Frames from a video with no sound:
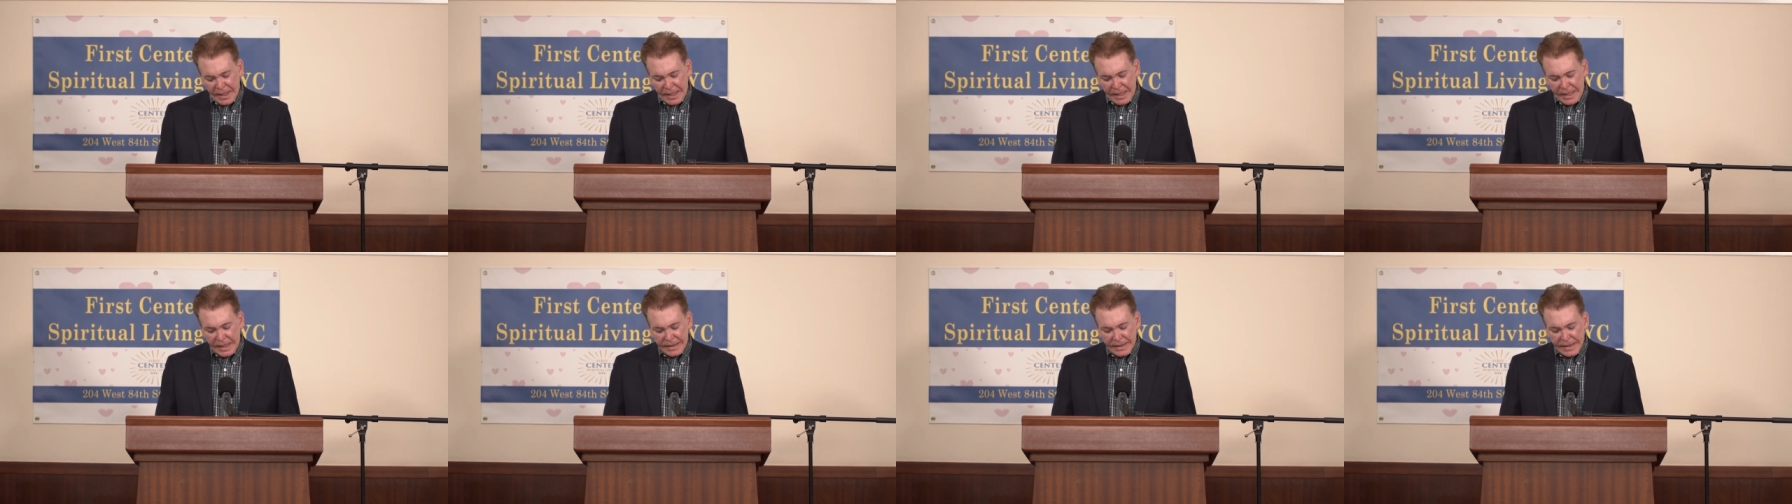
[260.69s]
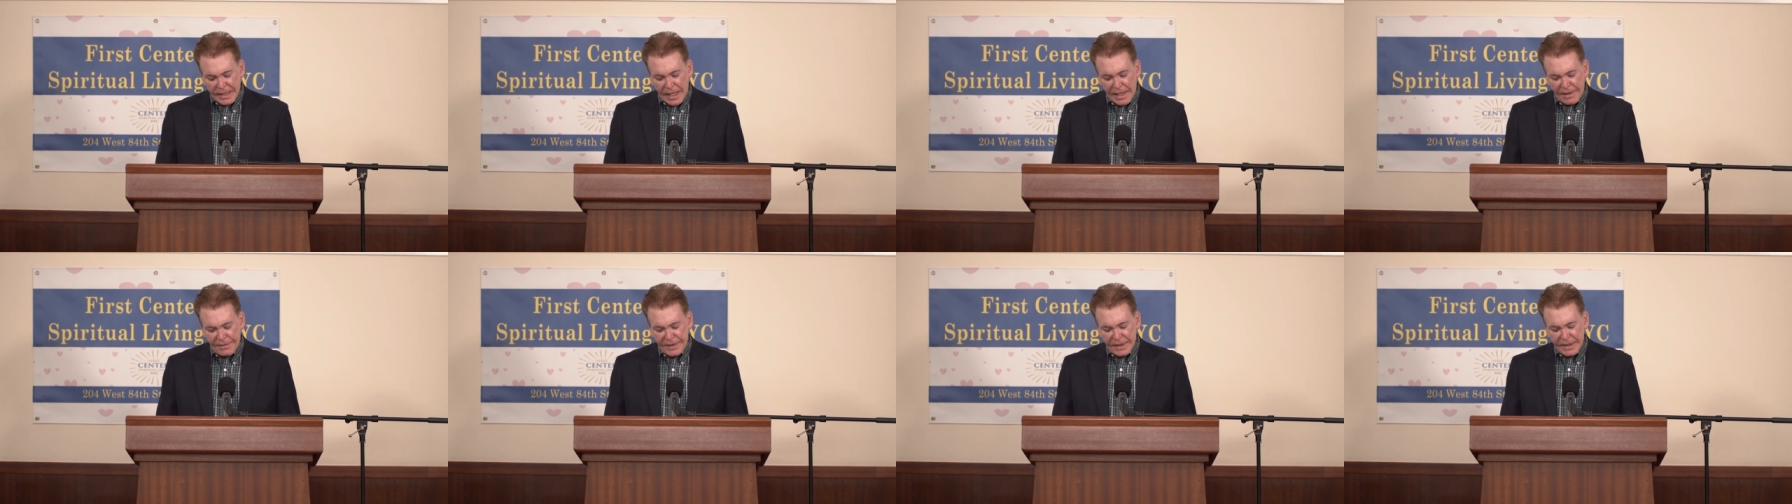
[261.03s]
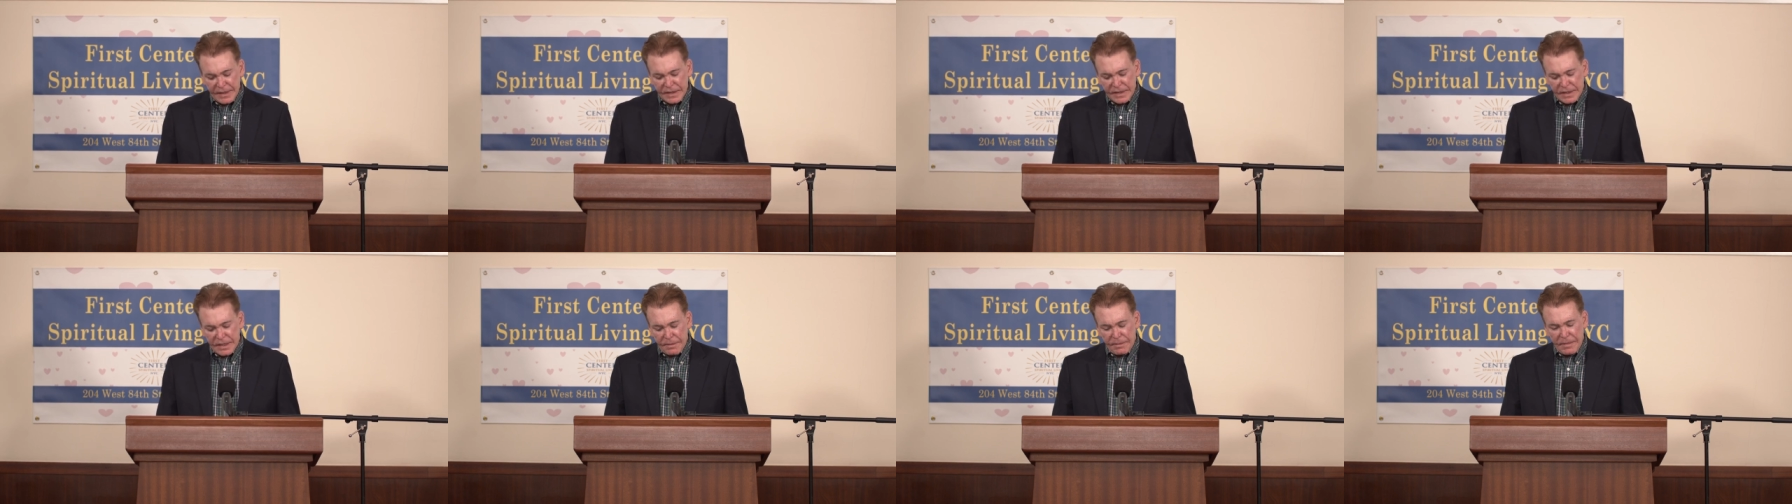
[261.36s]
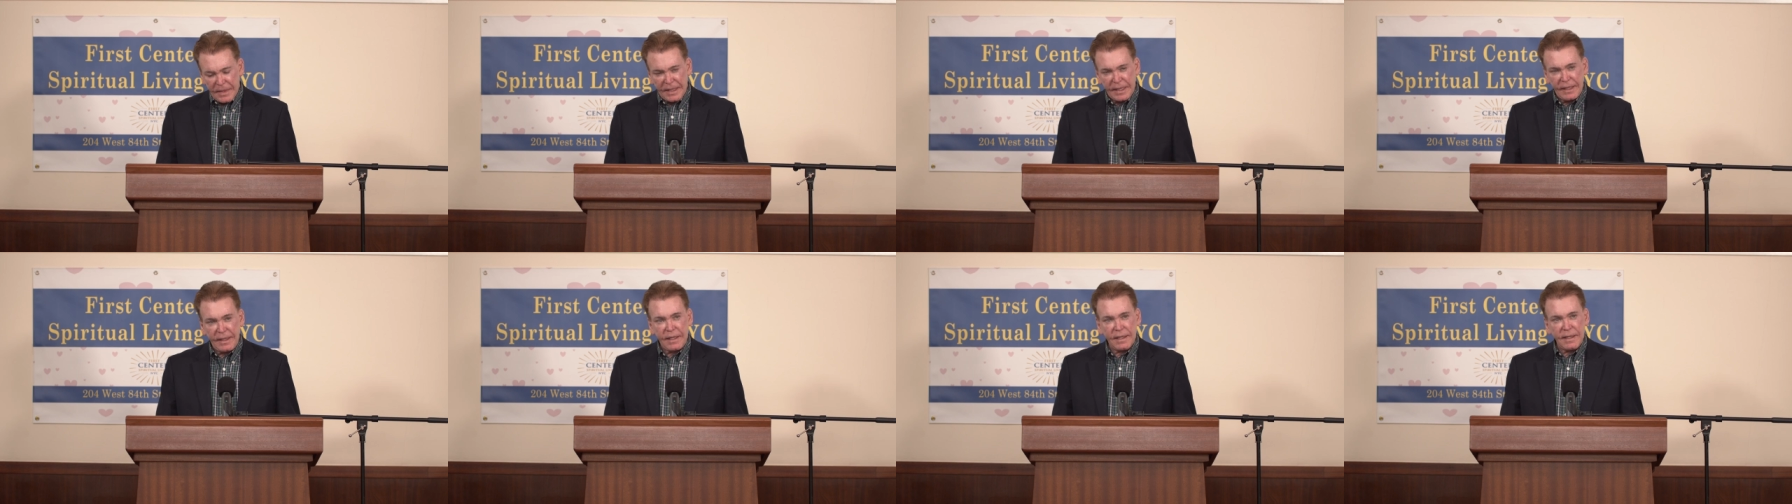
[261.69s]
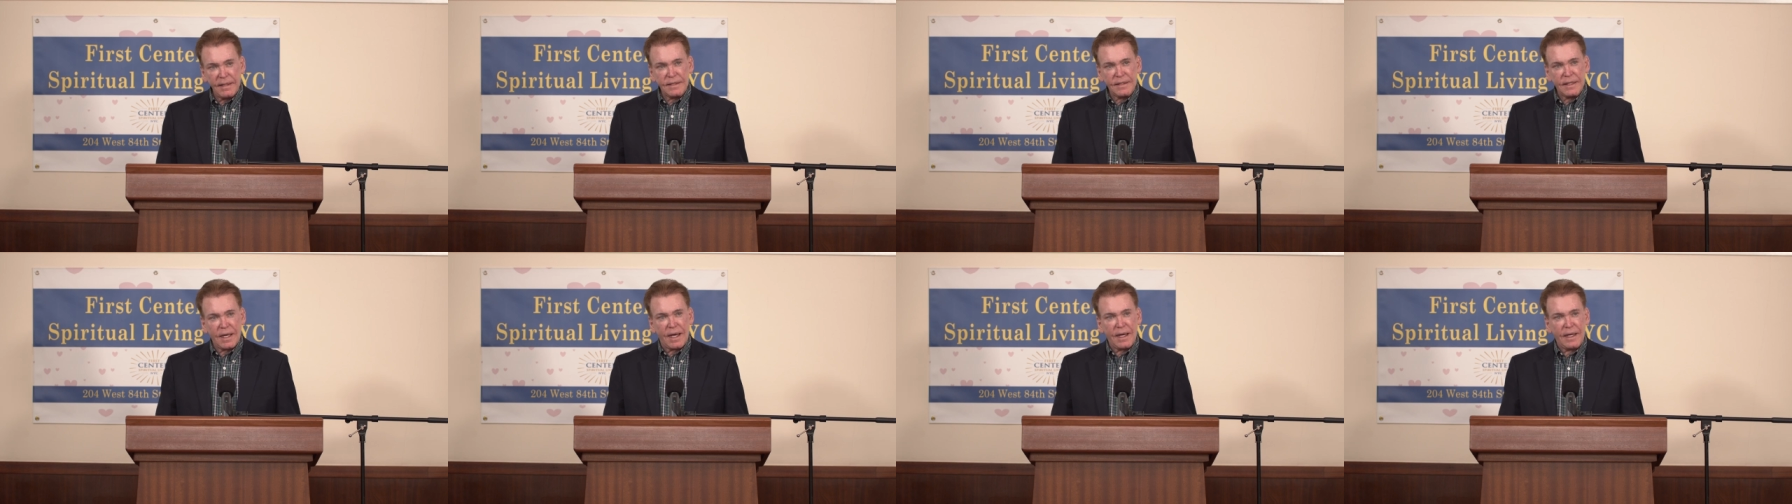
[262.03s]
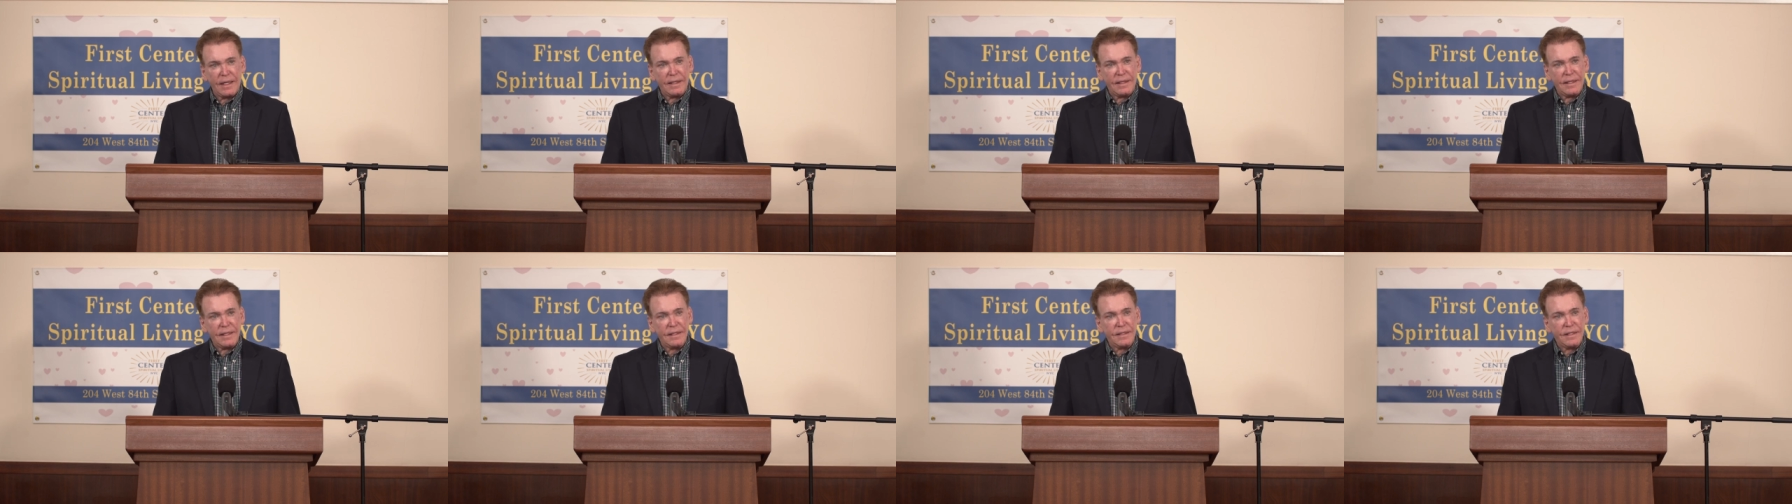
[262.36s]
It's obvious to me as
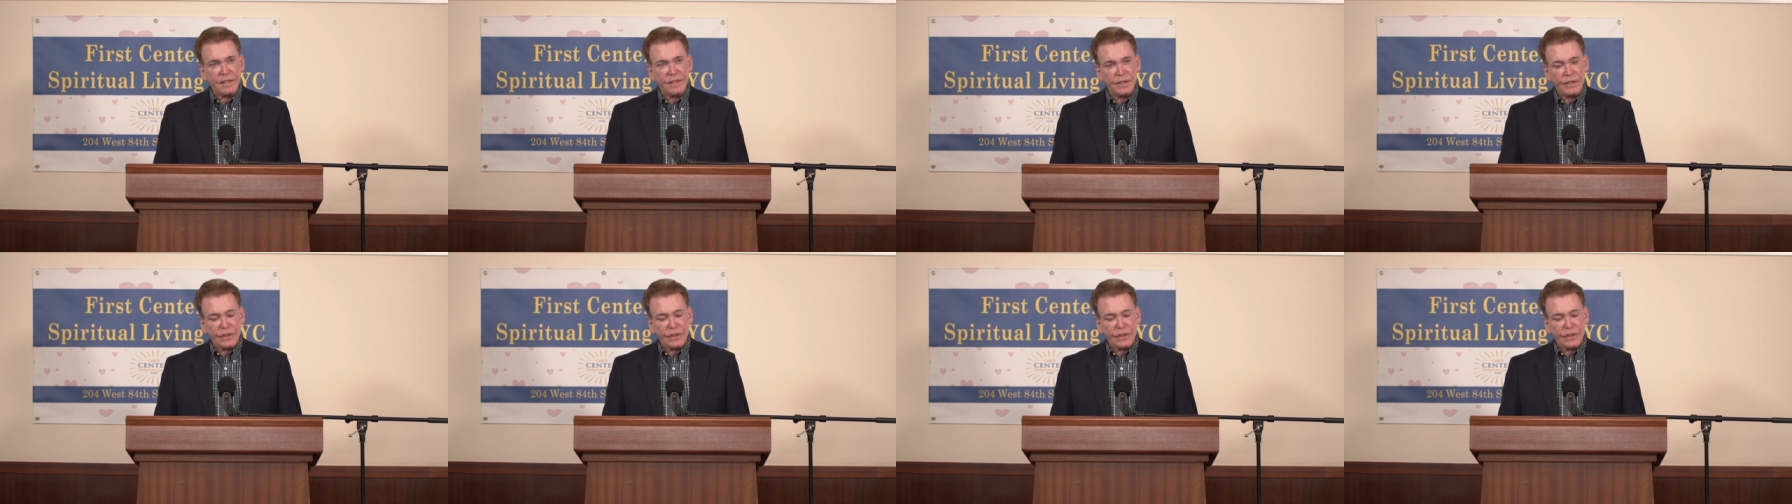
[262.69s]
I listen